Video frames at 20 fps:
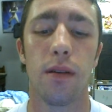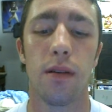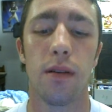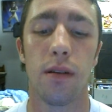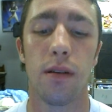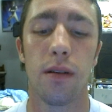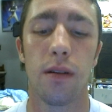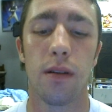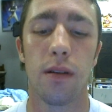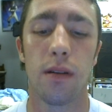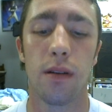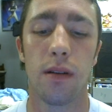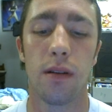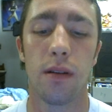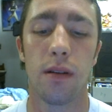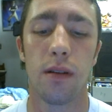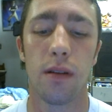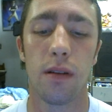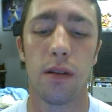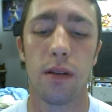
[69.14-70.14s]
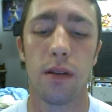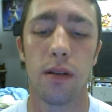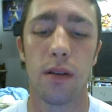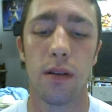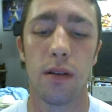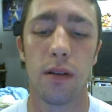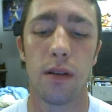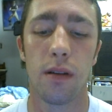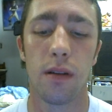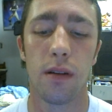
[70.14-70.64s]

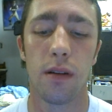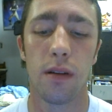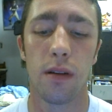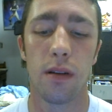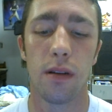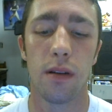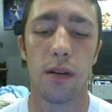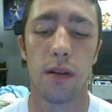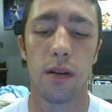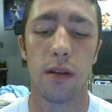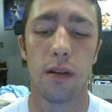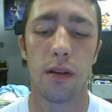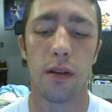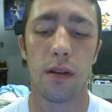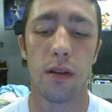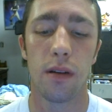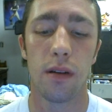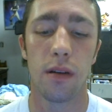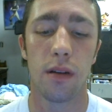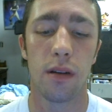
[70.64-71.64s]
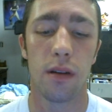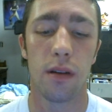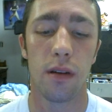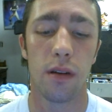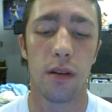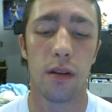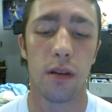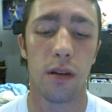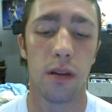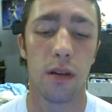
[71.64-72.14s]

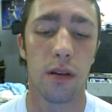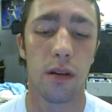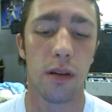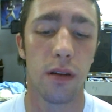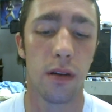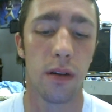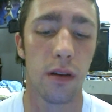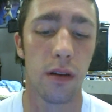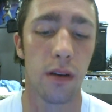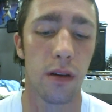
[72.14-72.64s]
[no speech]